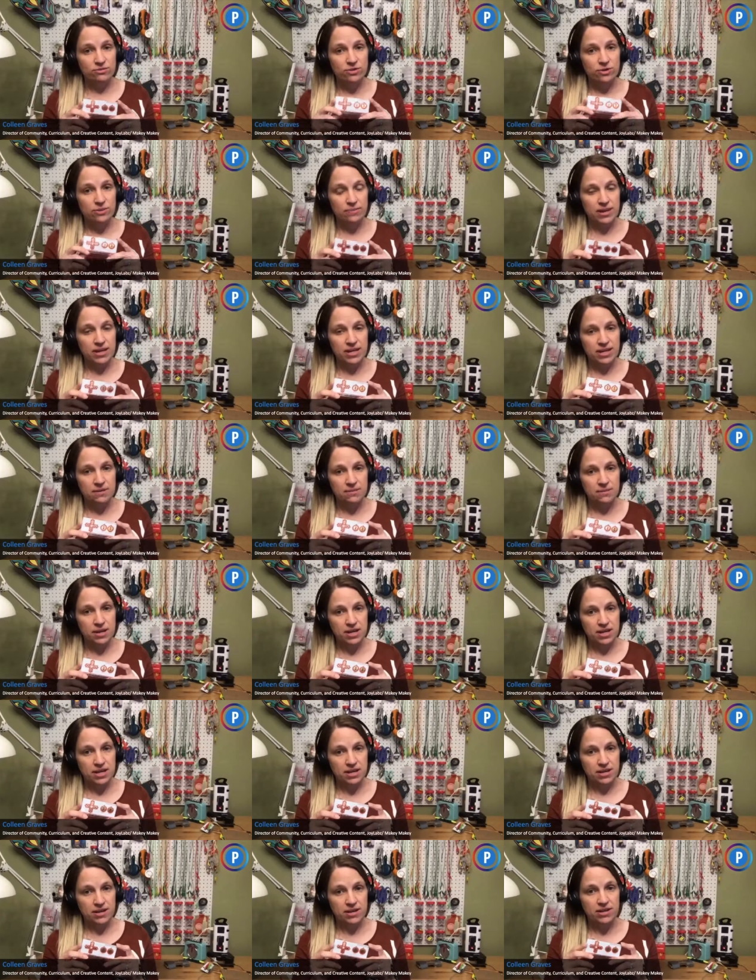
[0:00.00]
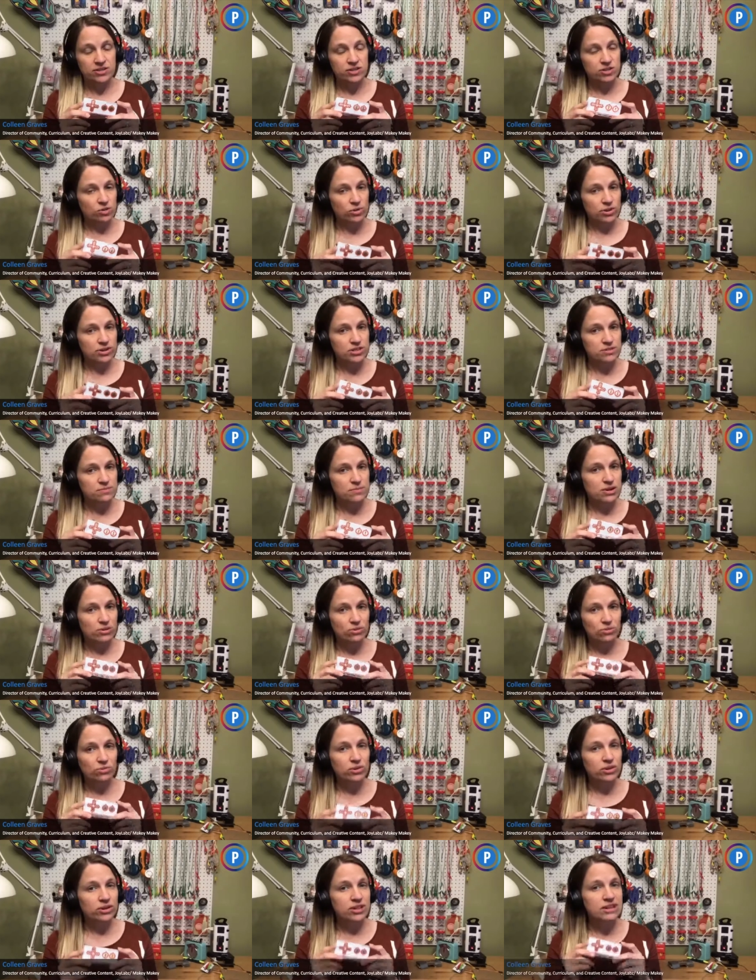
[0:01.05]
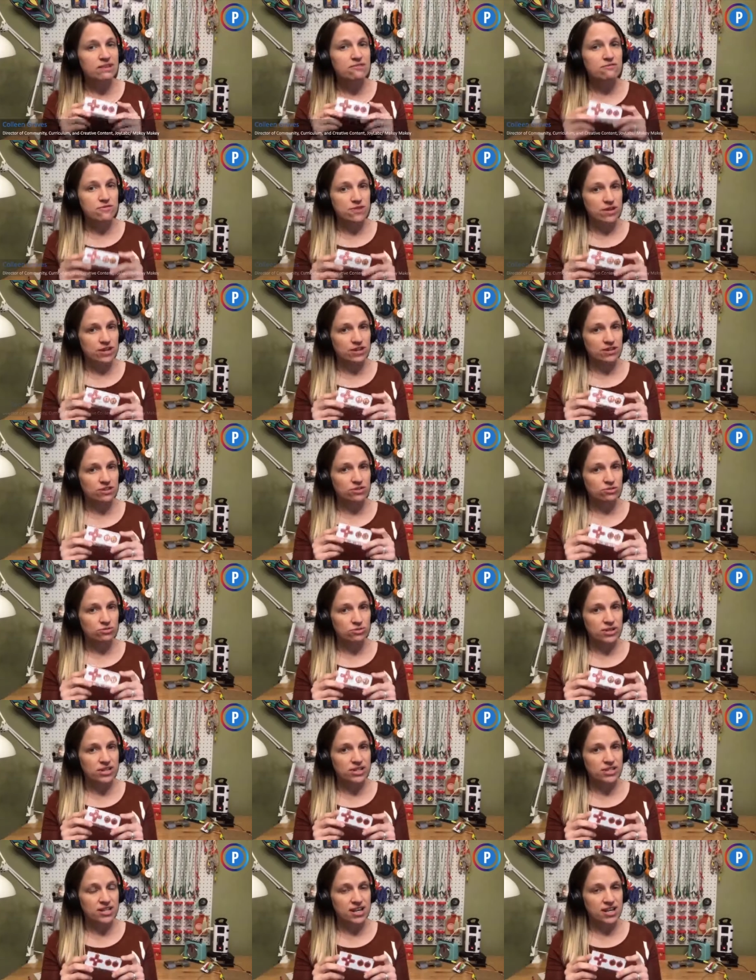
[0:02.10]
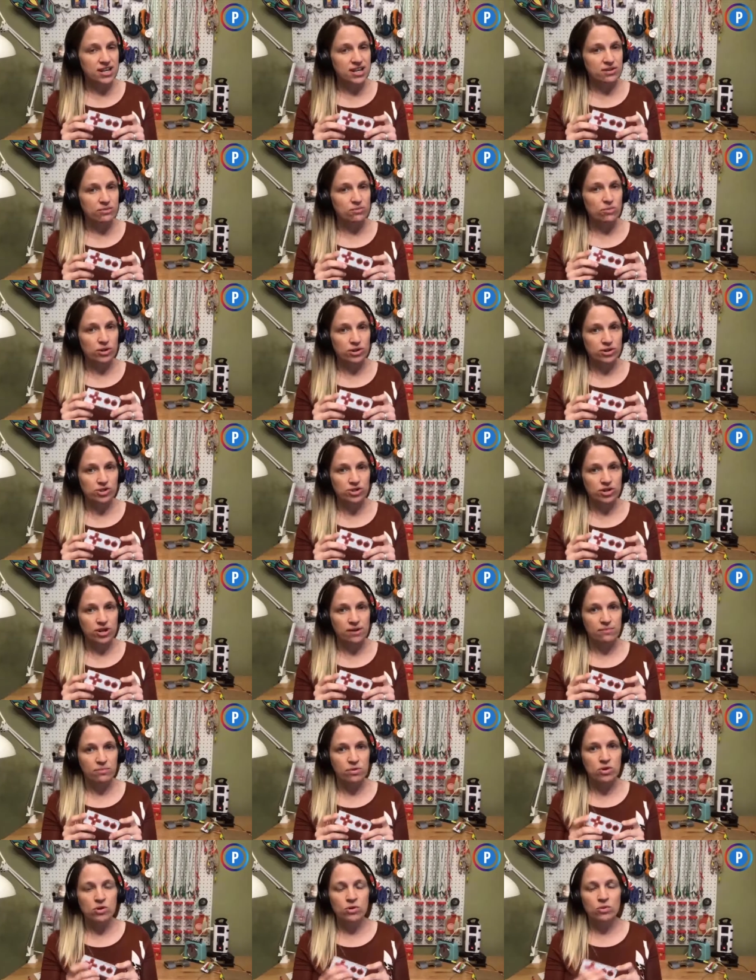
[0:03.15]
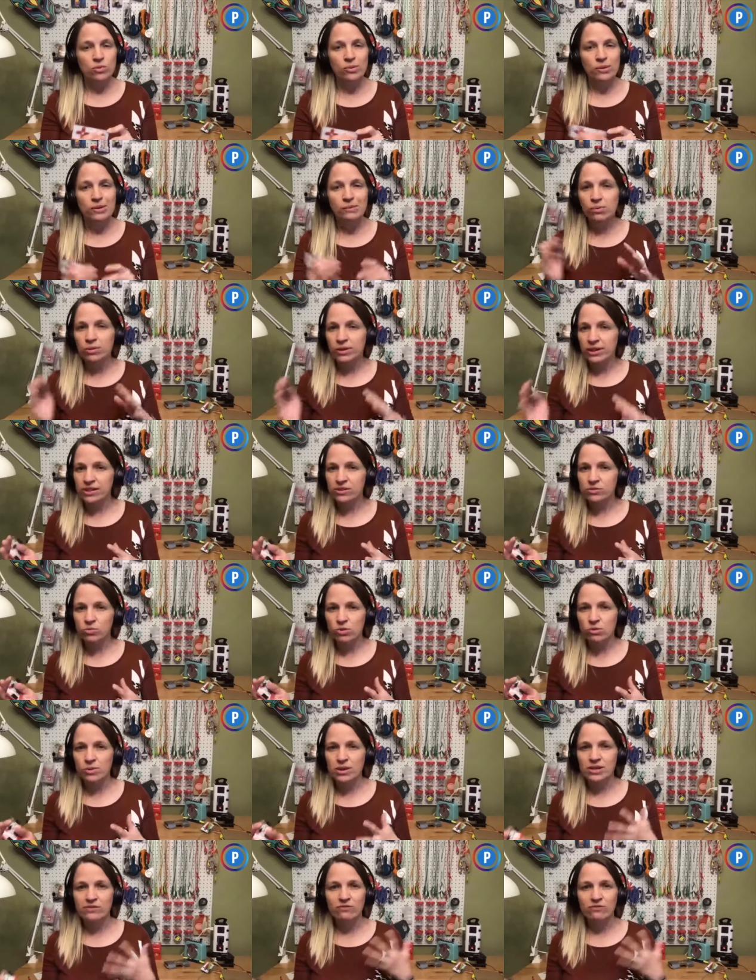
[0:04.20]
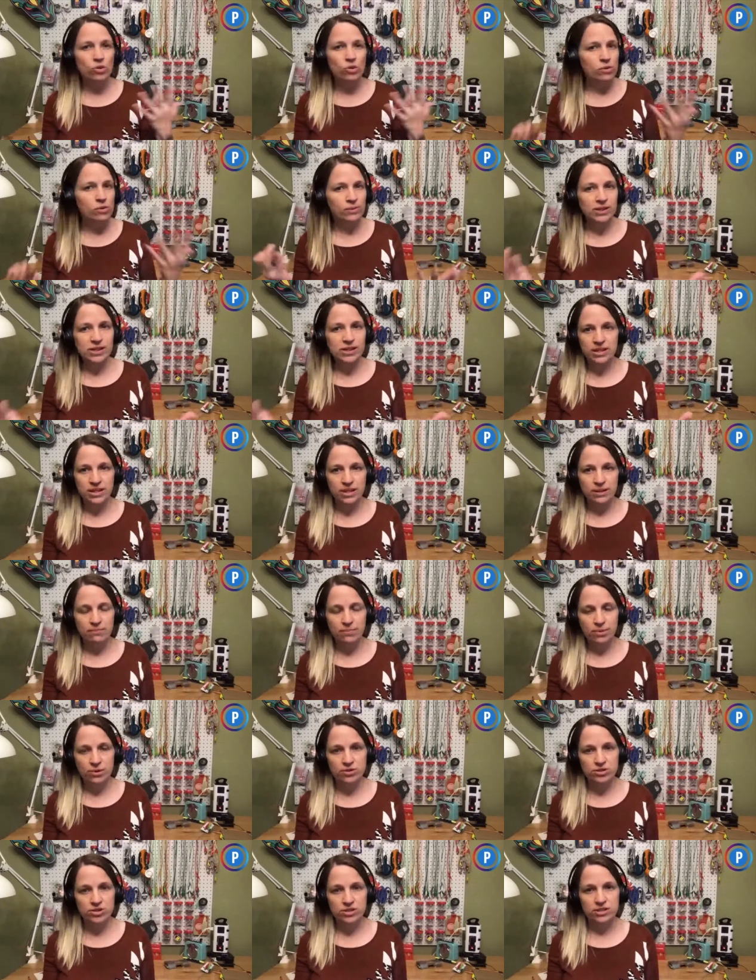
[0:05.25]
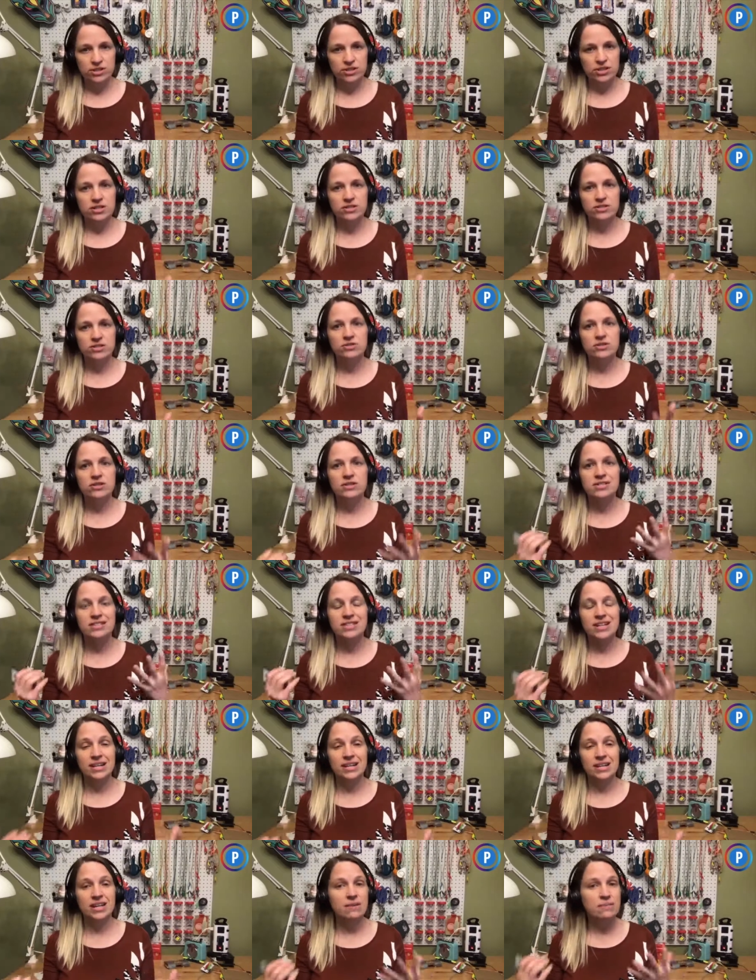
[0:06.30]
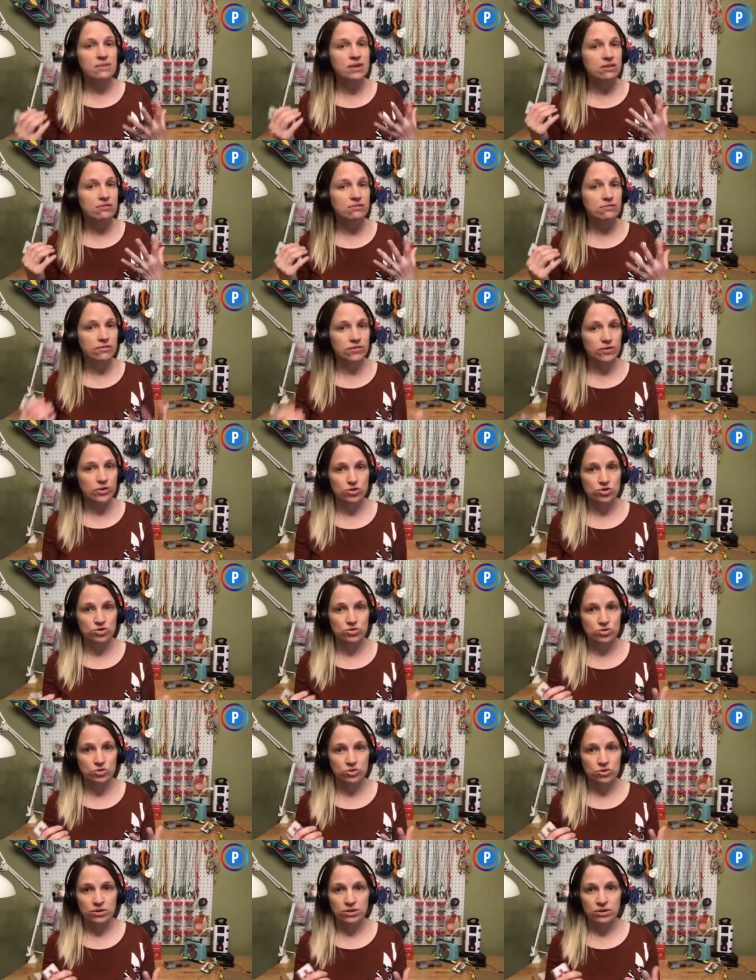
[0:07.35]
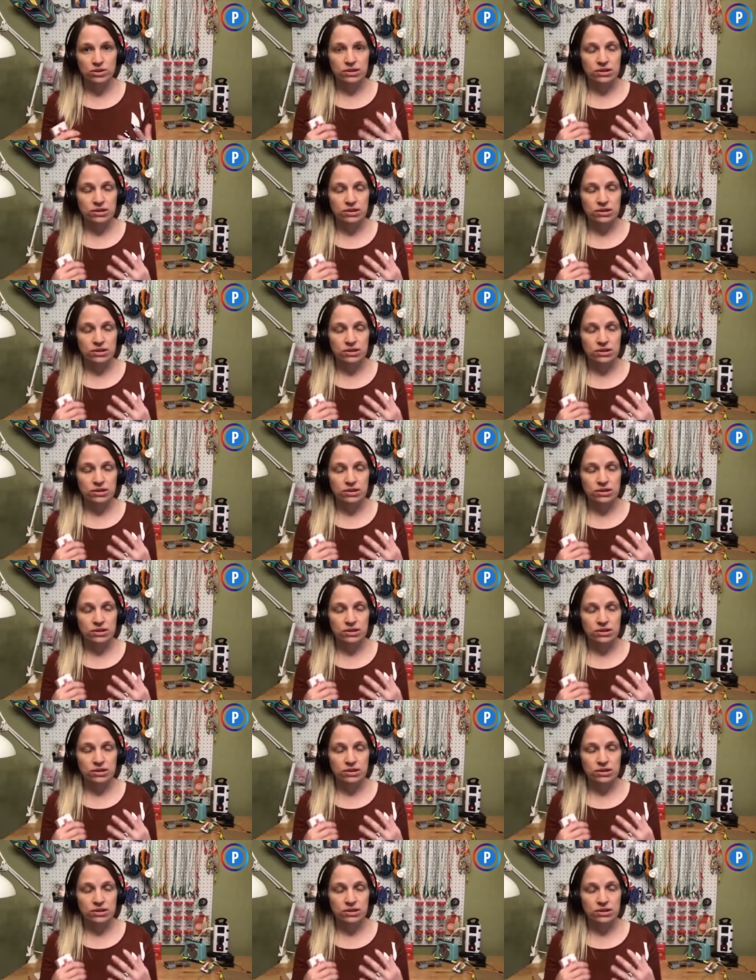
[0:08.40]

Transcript: for Makey Makey is going to be a really fun 3-day workshop where we blend what we've normally done in person into this dynamic virtual